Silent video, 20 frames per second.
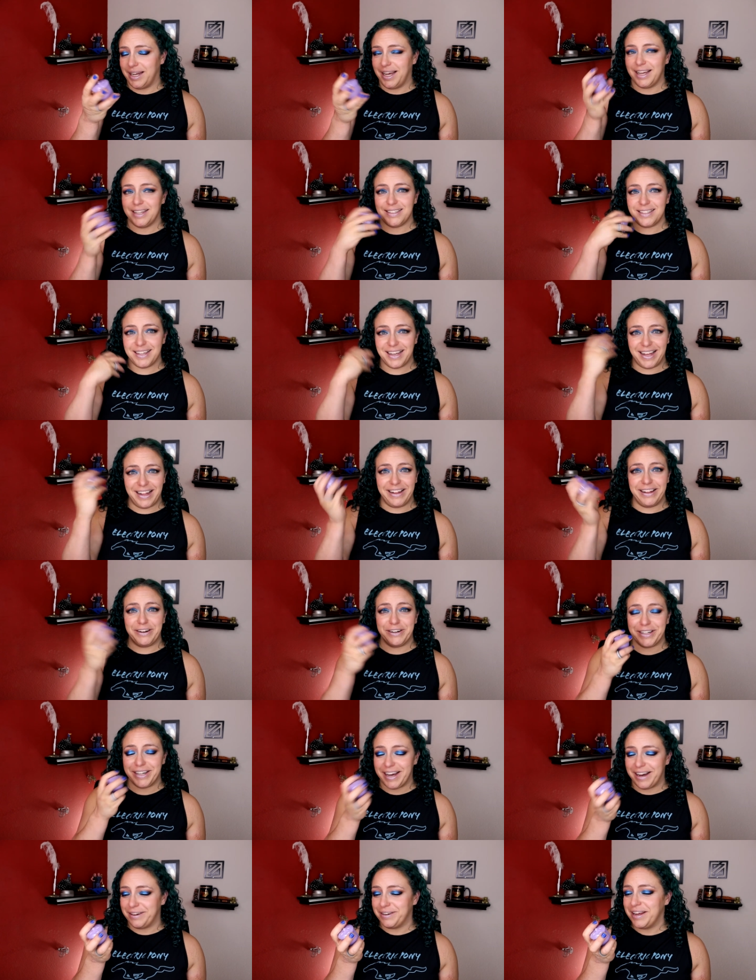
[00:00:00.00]
I had to clear
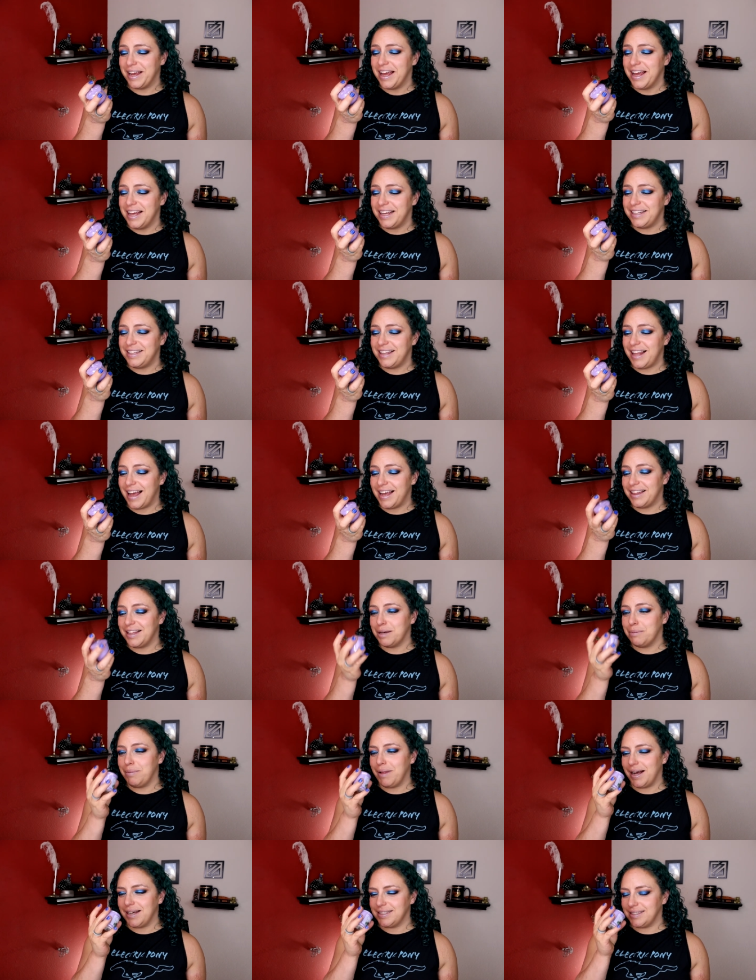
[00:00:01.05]
it out. Lilac
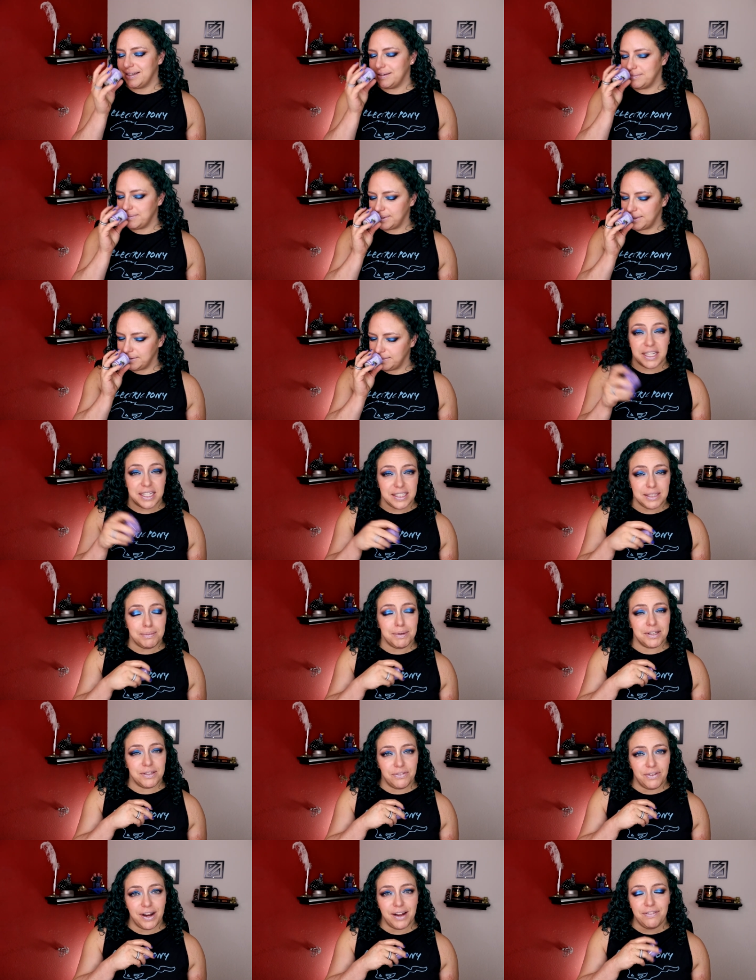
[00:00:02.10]
blossoms. It
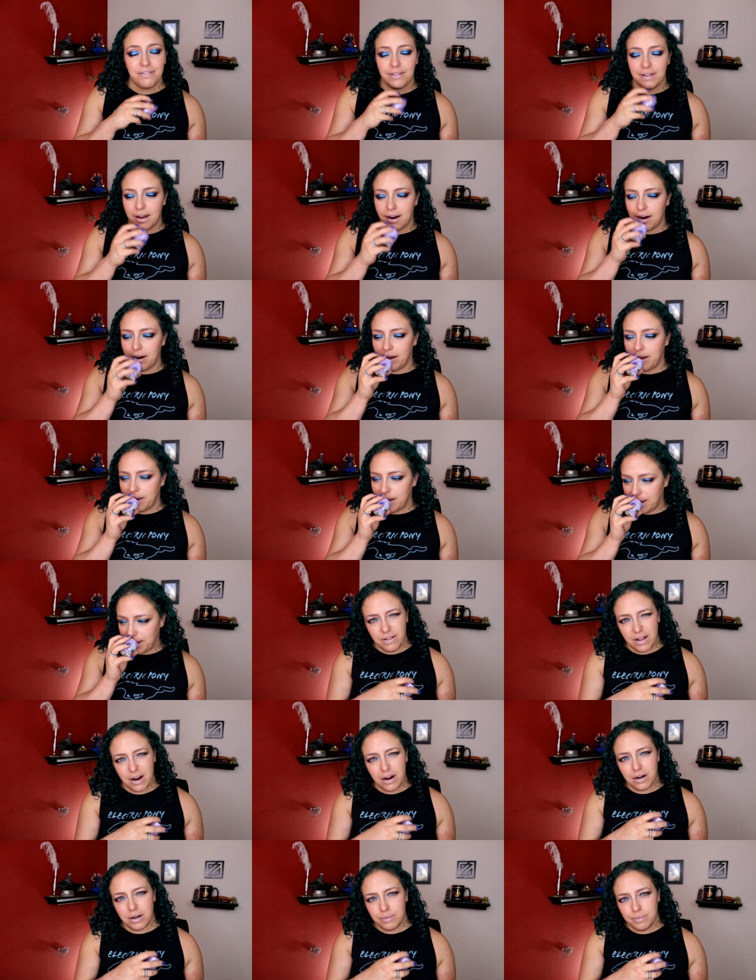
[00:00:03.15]
smells very floral
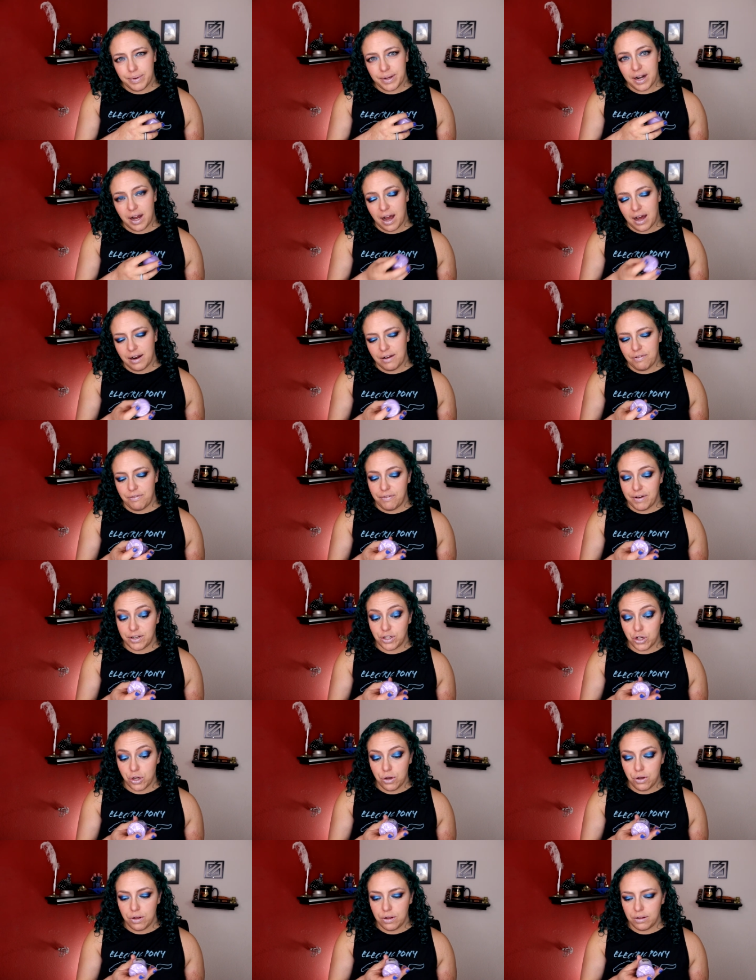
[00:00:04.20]
but
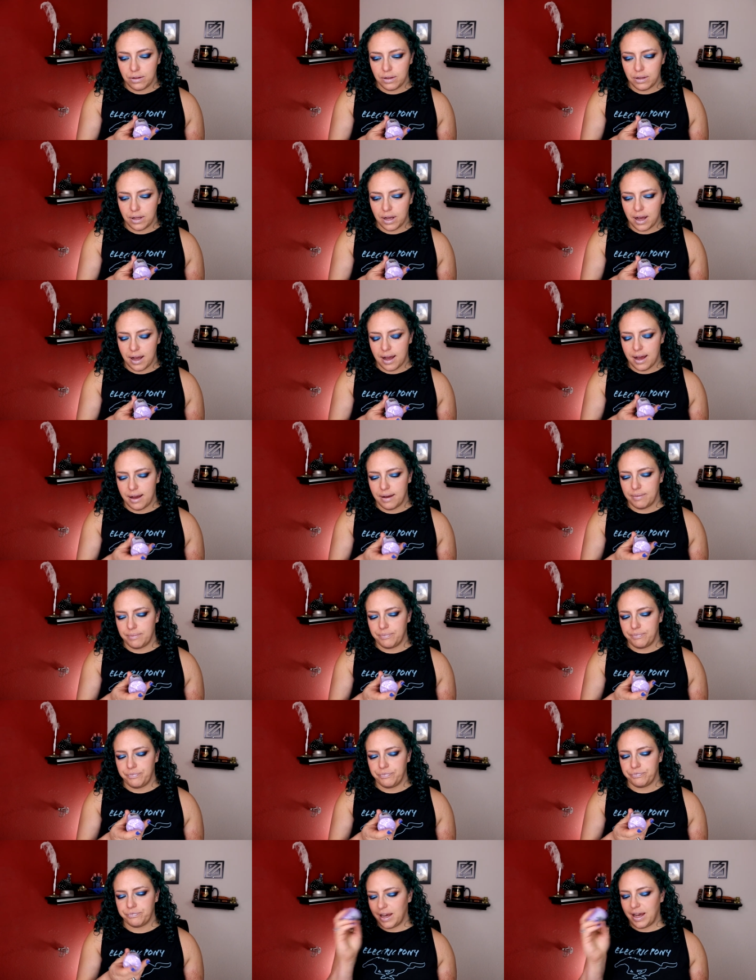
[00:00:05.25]
artificial.
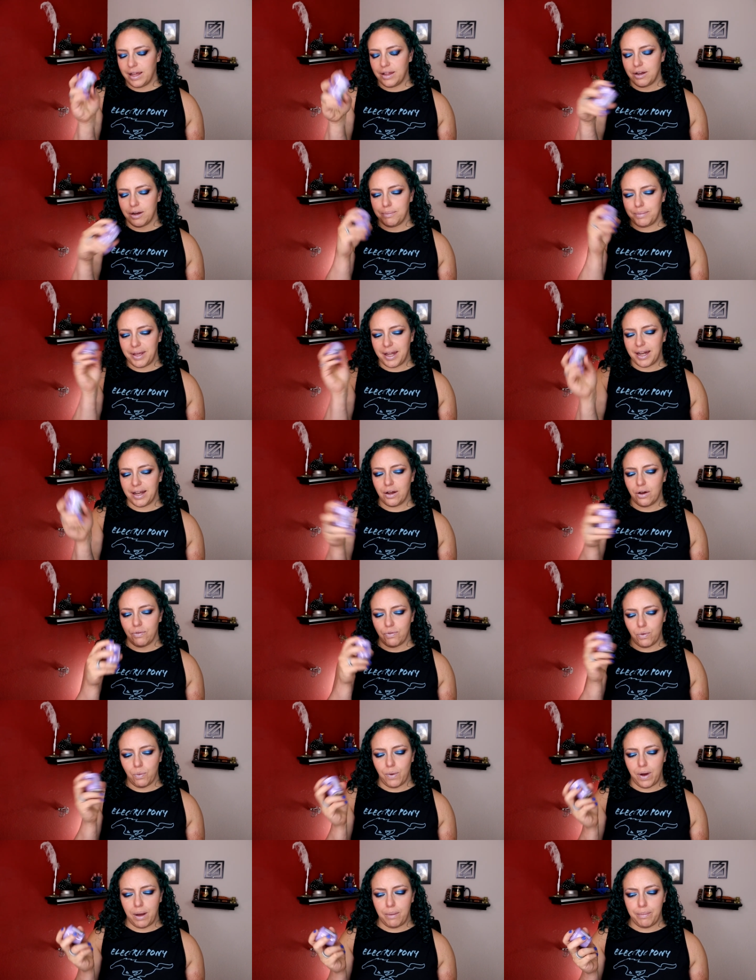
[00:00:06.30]
Either I'm getting
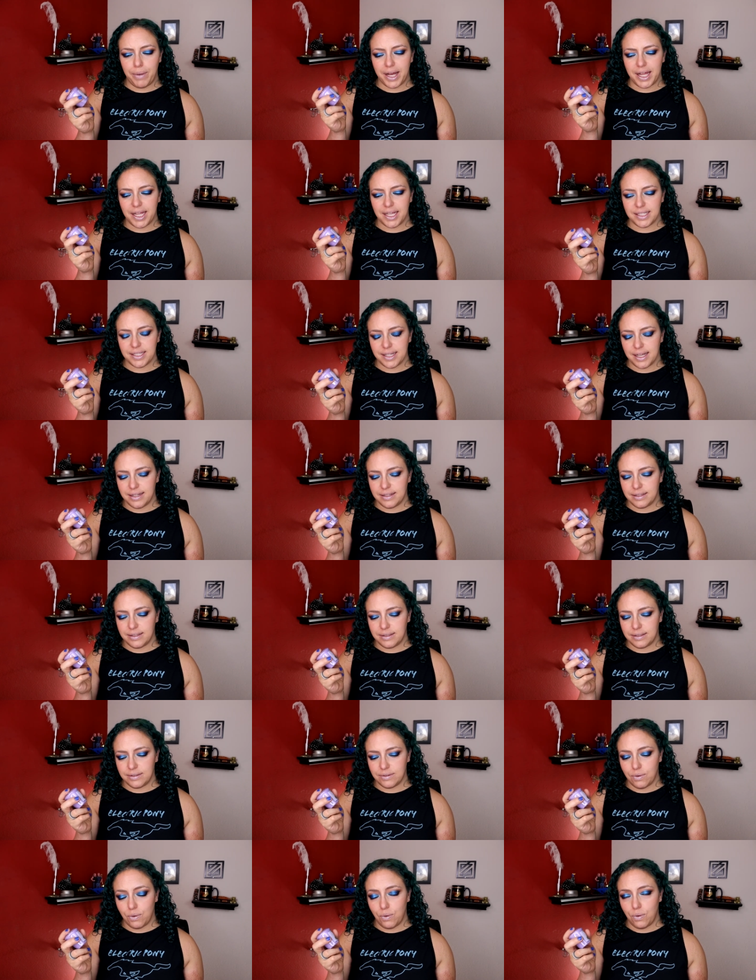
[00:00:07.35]
overwhelmed by this
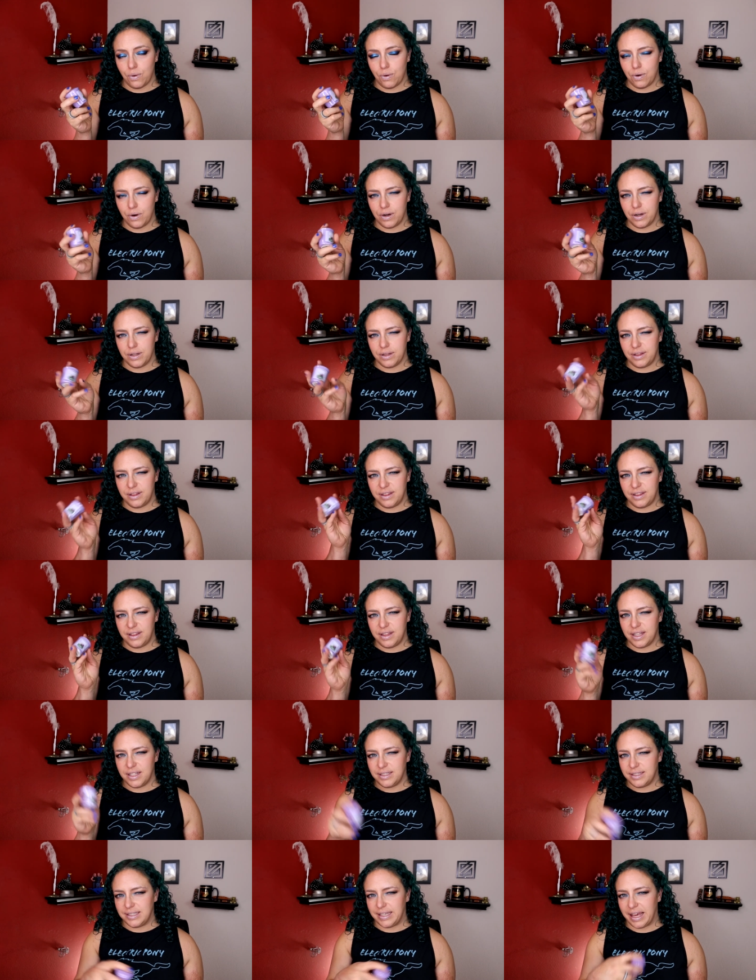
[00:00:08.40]
scent or
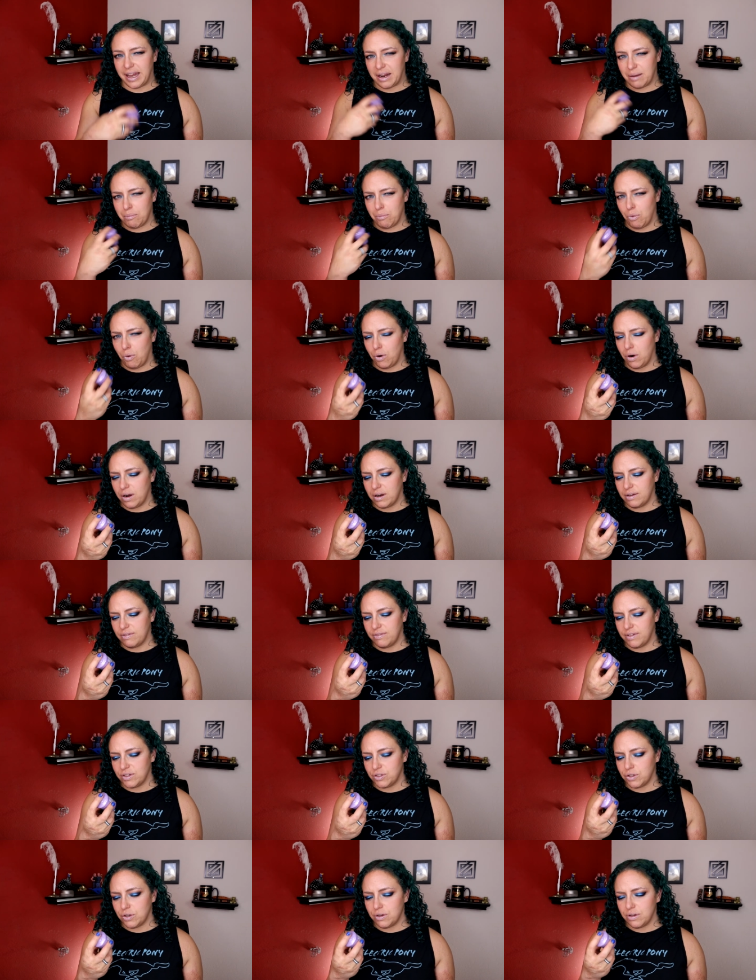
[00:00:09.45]
it's getting more
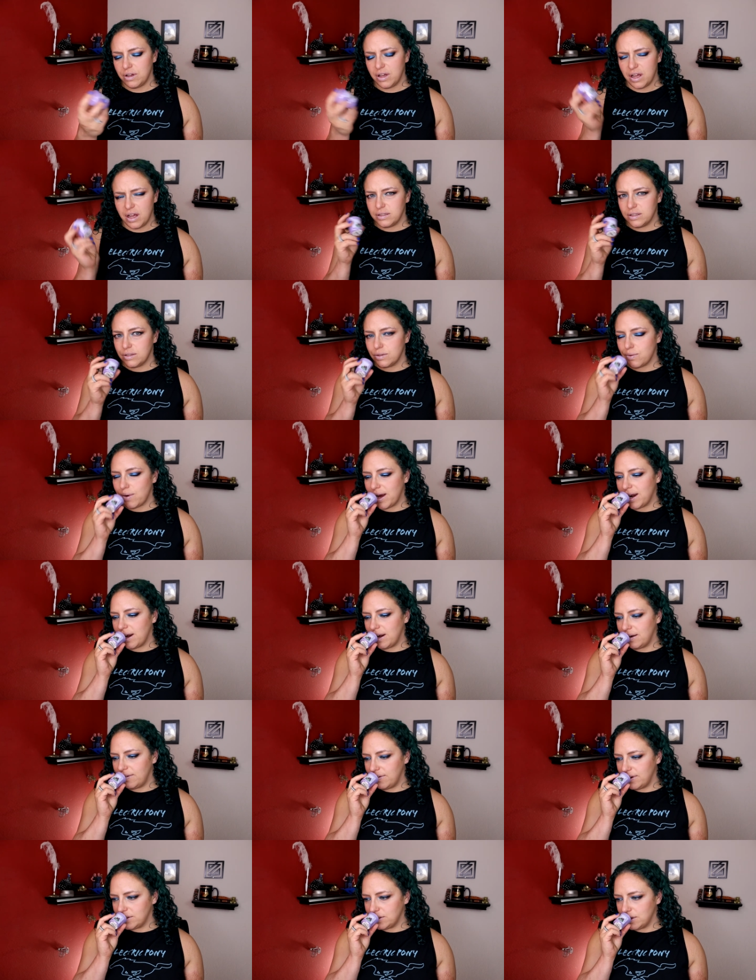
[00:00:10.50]
artificial. This is quite
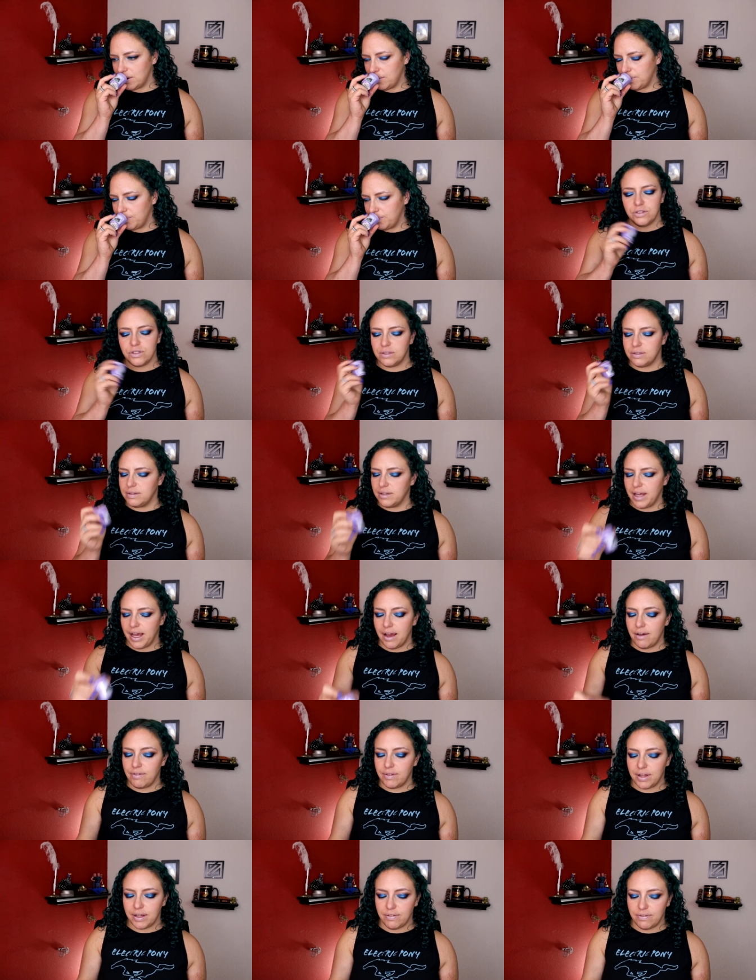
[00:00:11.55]
artificial. Just
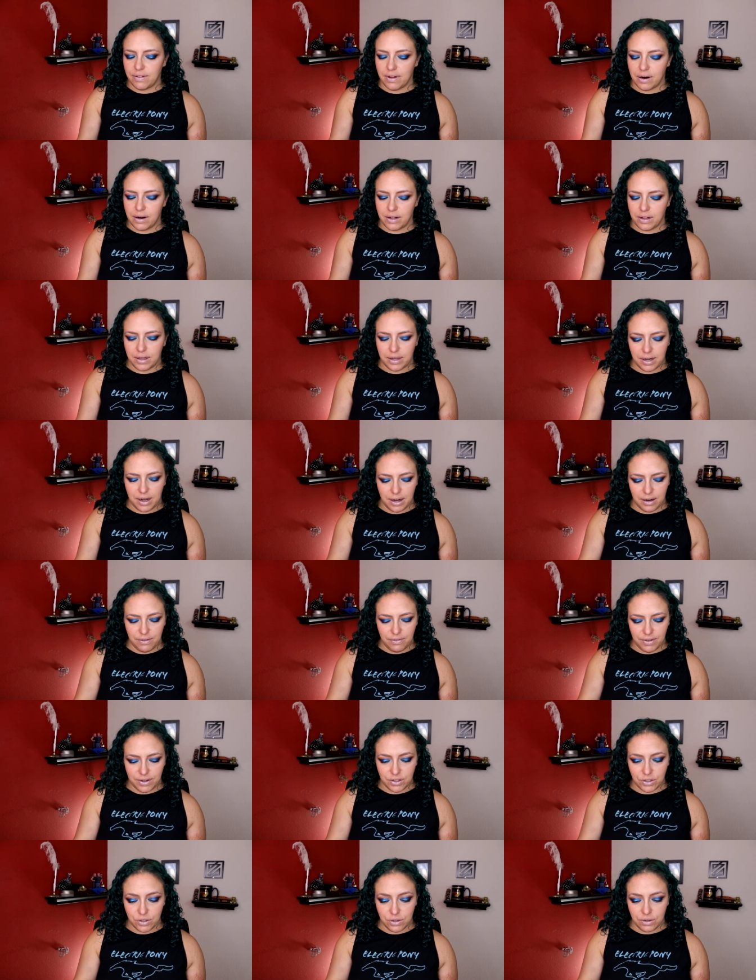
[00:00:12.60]
heavily floral and
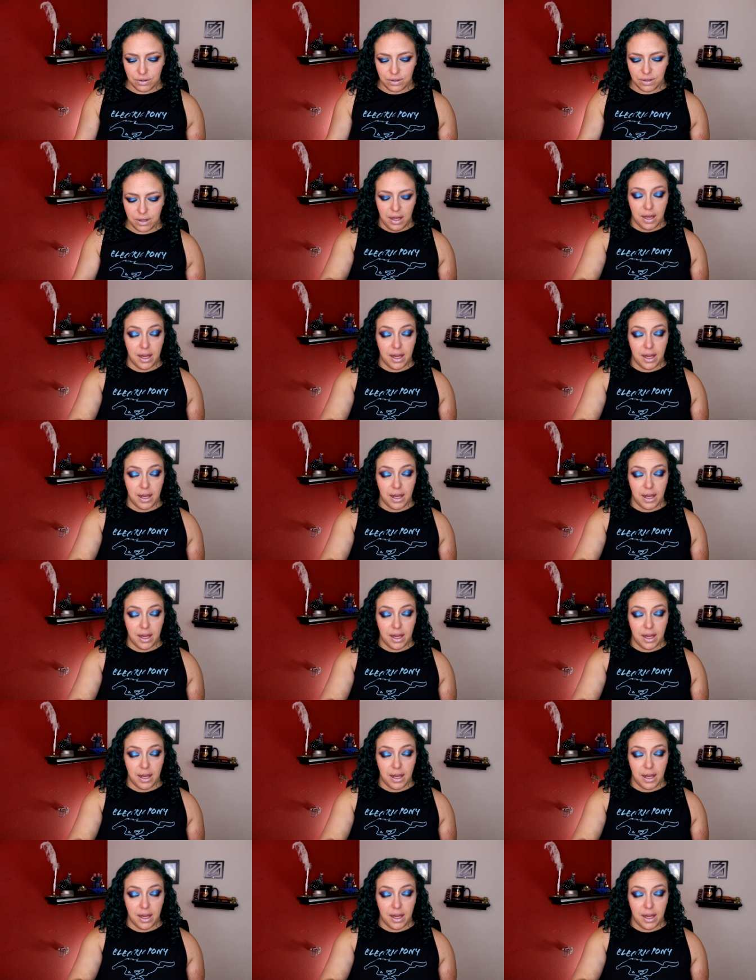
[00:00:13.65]
artificial.